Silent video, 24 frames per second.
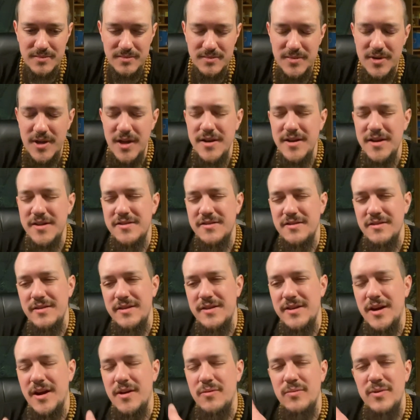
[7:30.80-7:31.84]
not necessarily
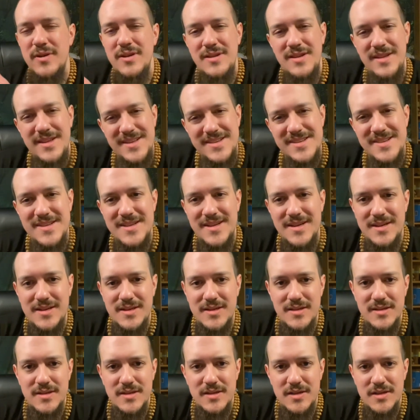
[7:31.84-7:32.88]
not realistic,
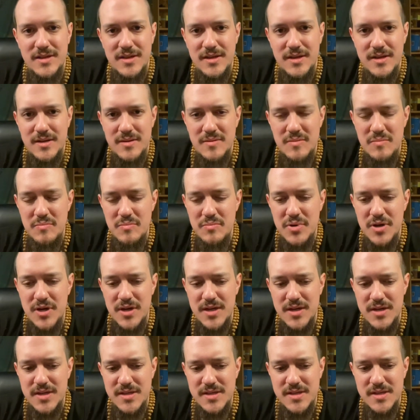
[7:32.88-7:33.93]

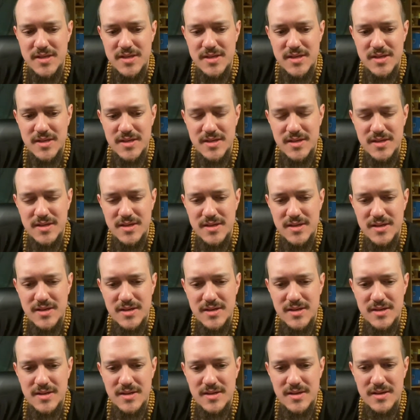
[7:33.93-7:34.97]
but
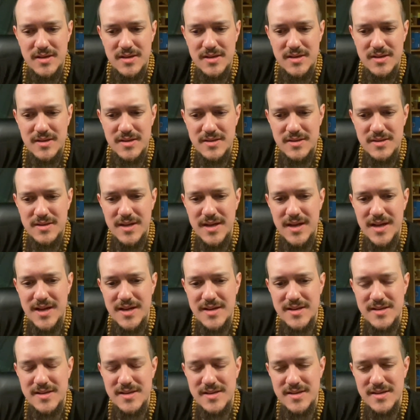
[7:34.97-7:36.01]

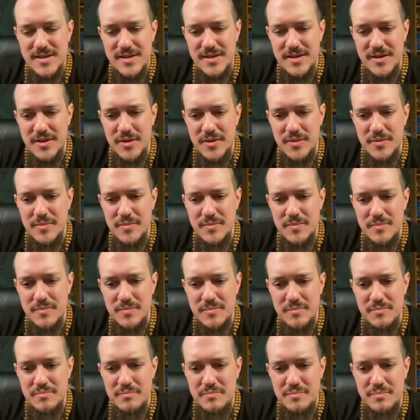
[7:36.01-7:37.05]
that, you know,
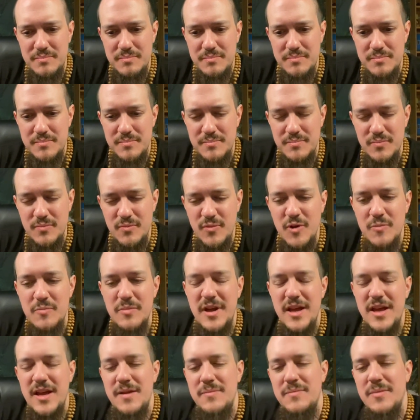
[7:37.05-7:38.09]
what
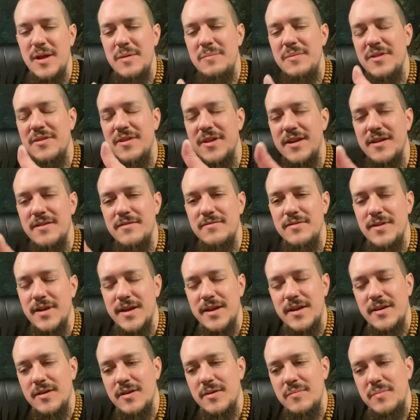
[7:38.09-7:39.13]
it made me think of
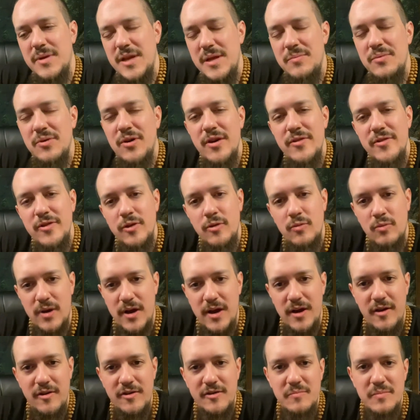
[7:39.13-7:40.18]
like people on the
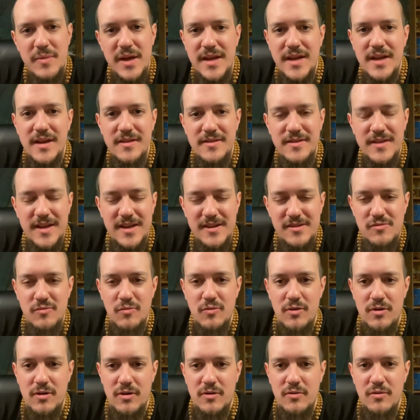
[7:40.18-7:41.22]
ground making things
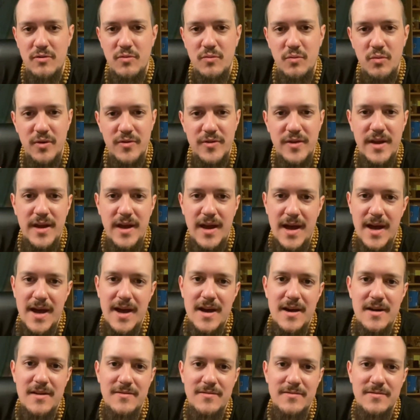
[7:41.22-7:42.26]
work with what they
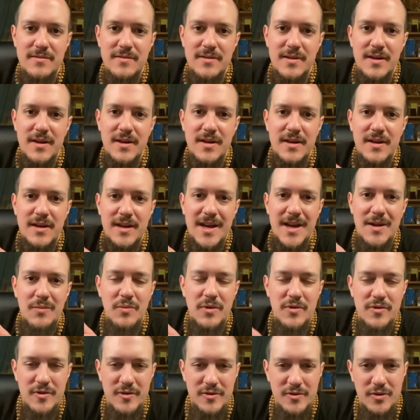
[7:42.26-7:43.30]
have and
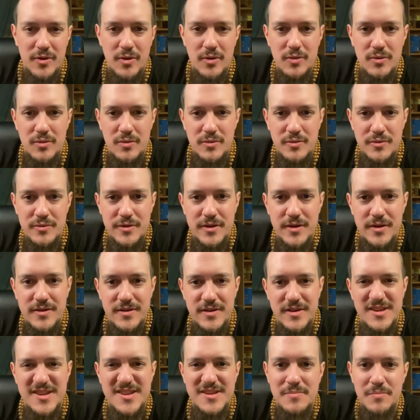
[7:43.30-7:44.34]
what they're told,
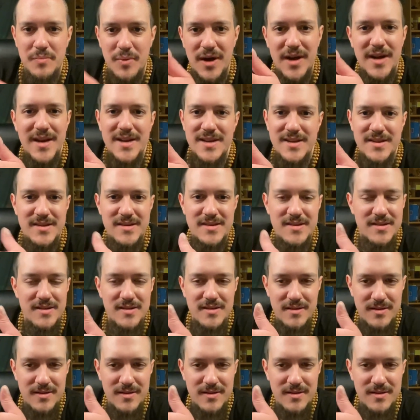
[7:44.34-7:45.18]
despite